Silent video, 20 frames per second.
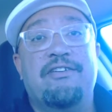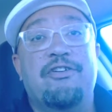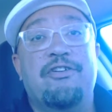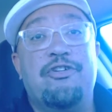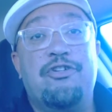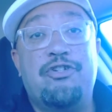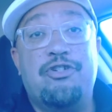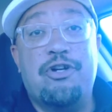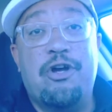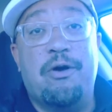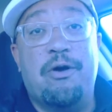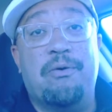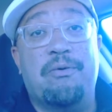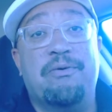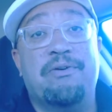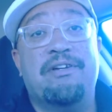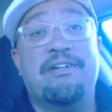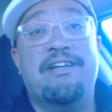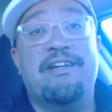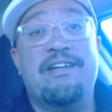to
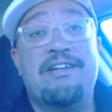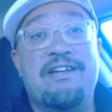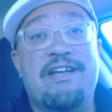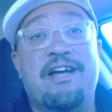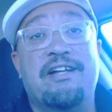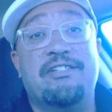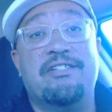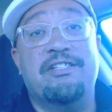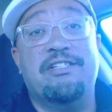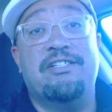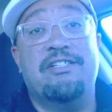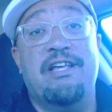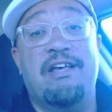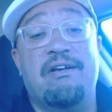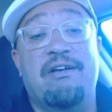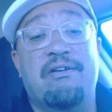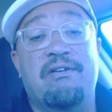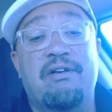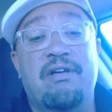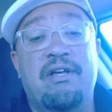show and not just
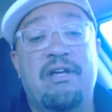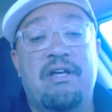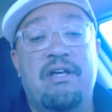tell.